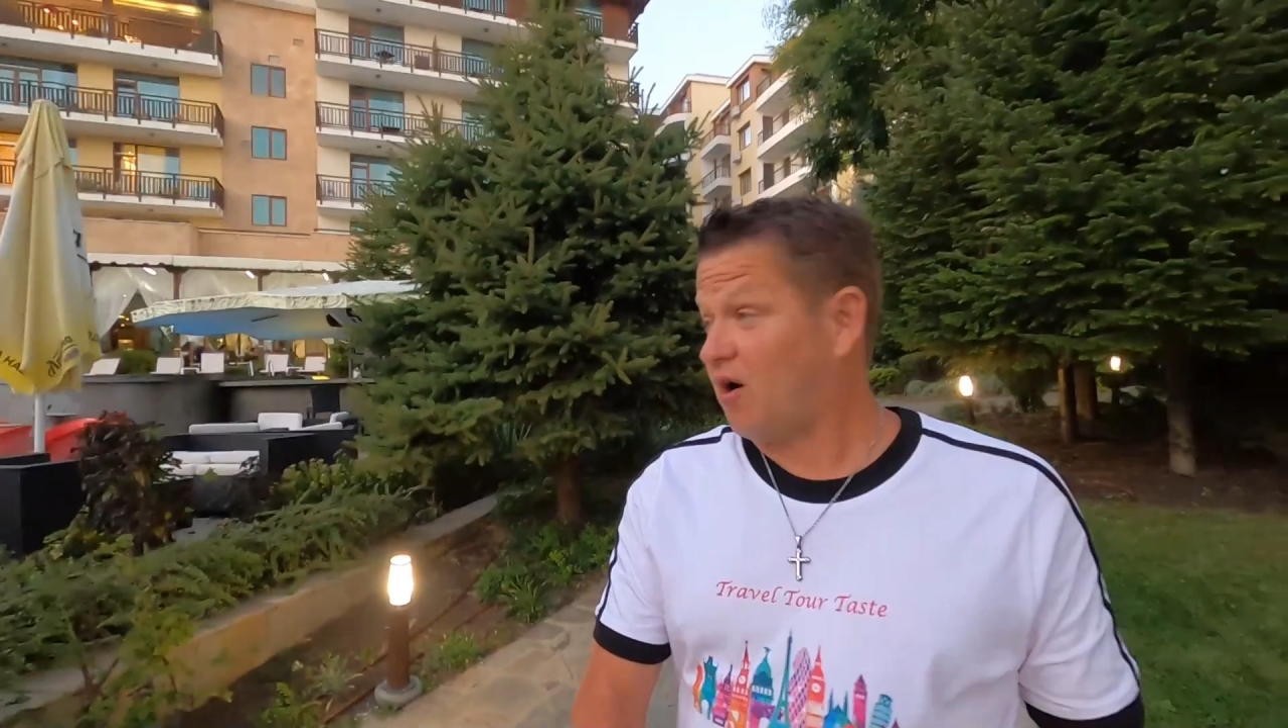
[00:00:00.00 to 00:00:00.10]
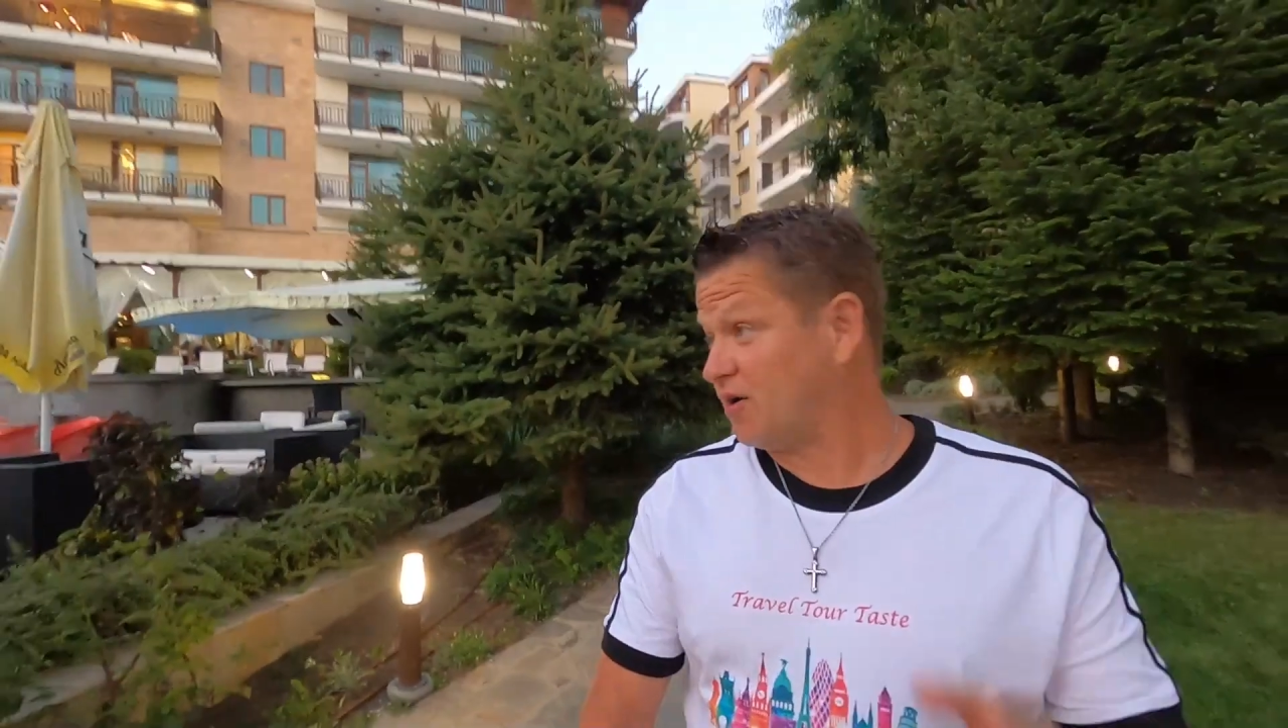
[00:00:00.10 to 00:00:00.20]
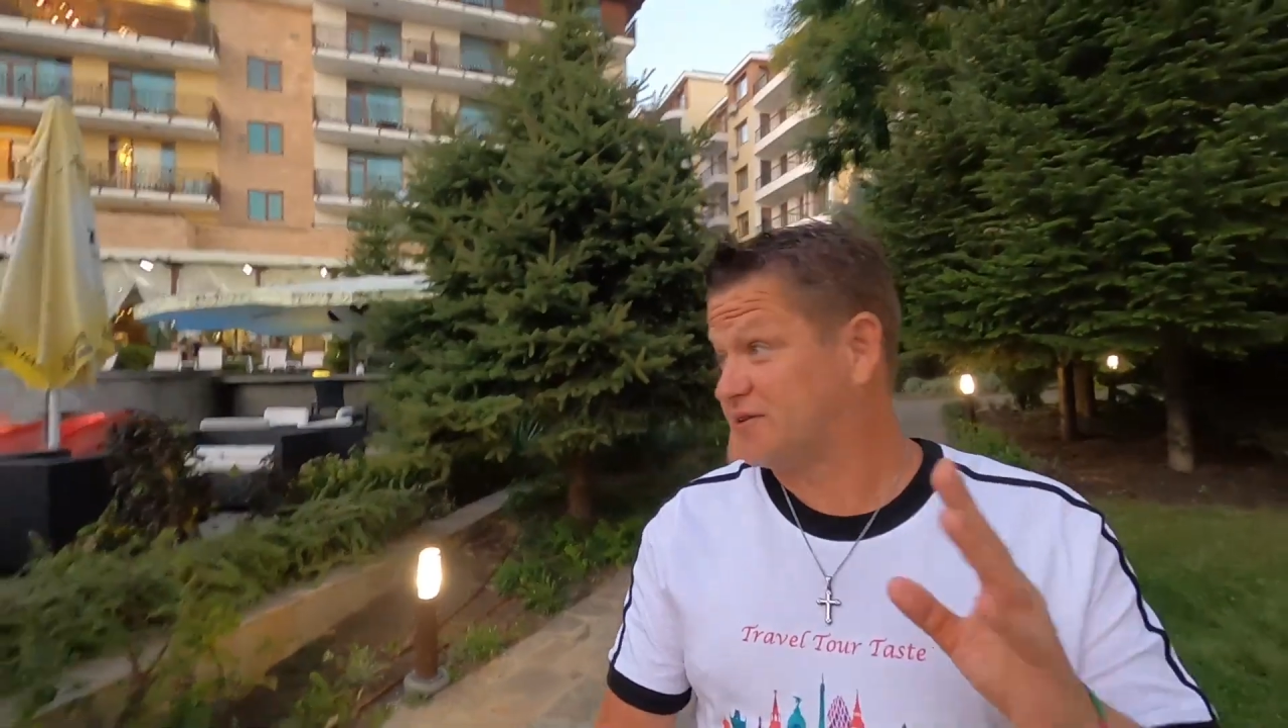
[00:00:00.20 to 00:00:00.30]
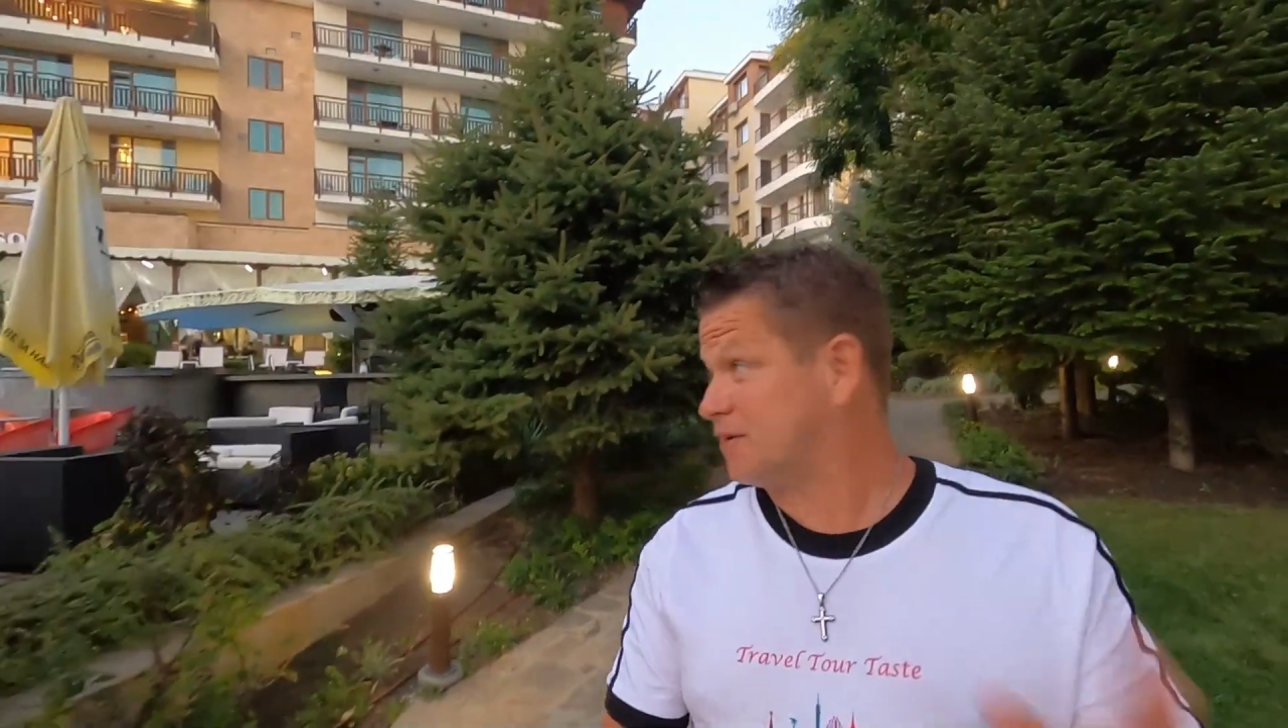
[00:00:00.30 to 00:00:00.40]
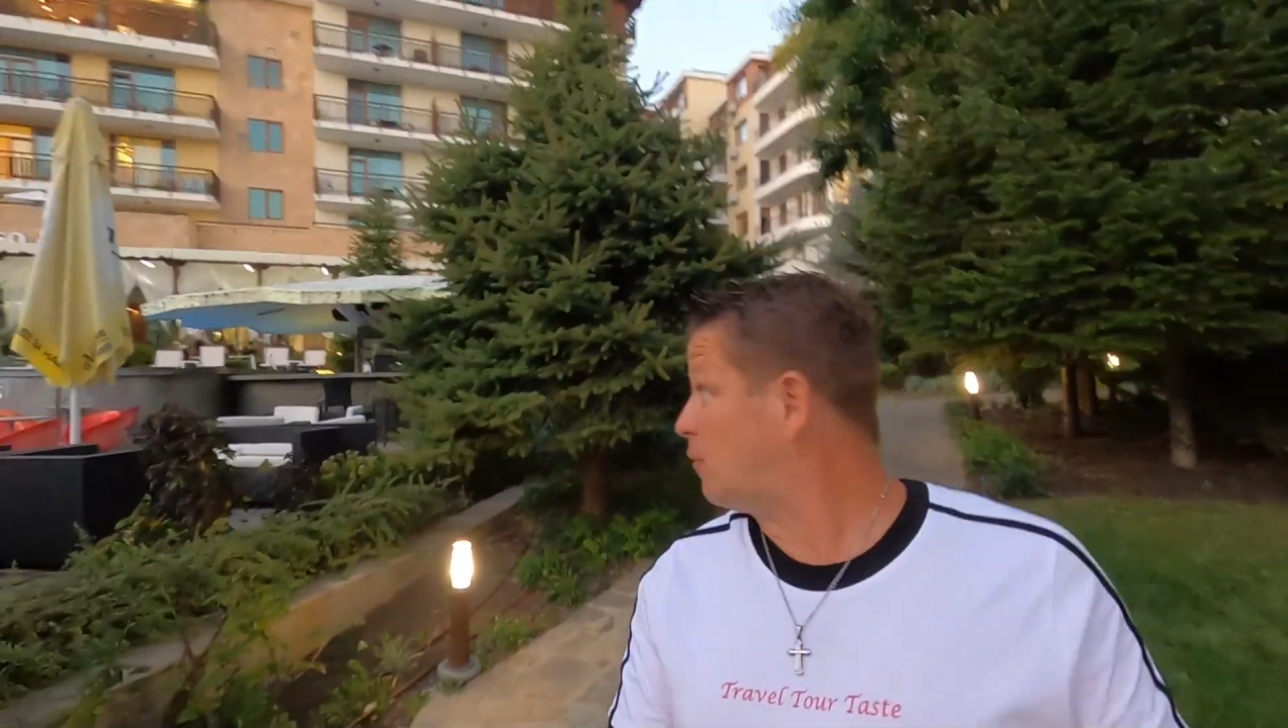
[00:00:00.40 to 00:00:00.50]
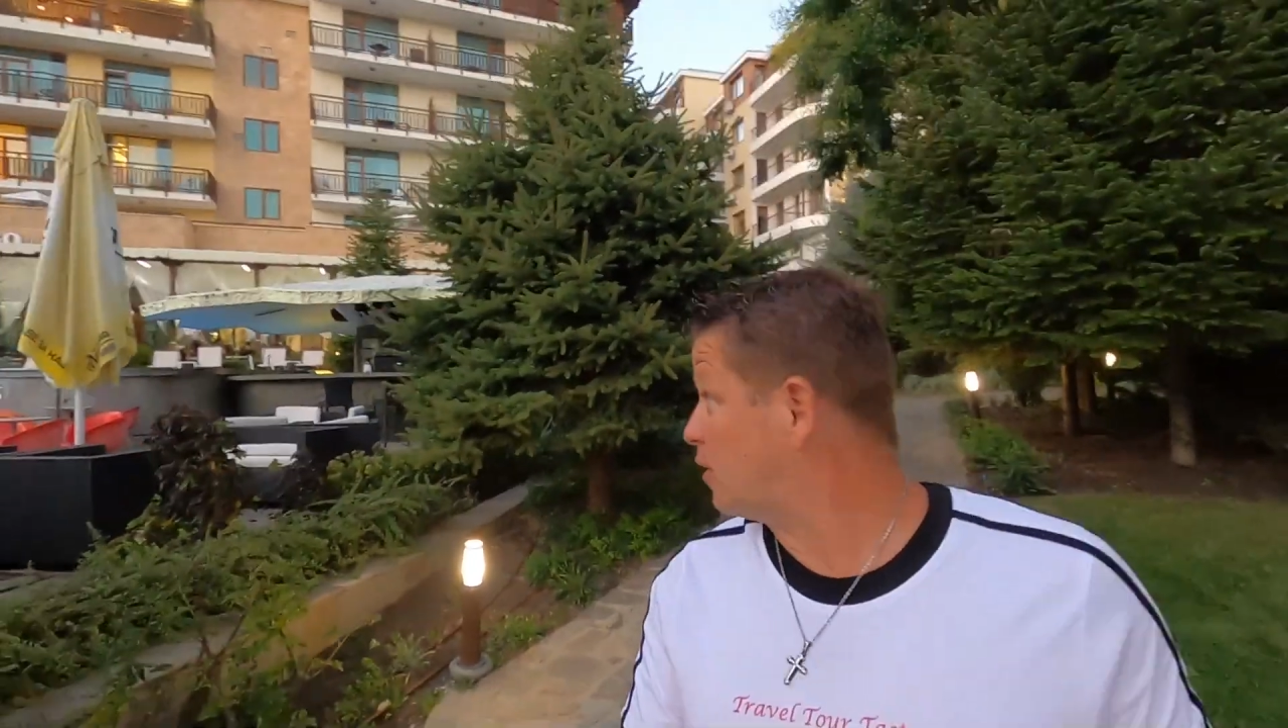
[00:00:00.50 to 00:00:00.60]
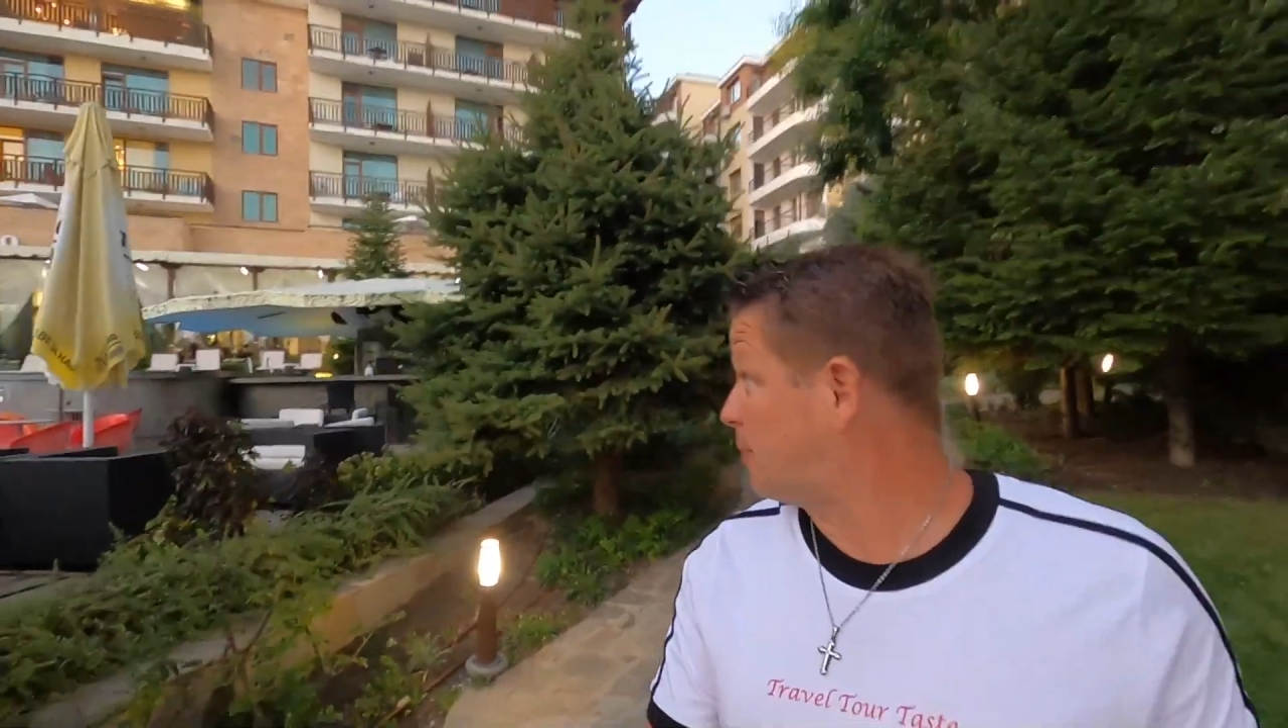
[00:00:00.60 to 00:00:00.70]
I did my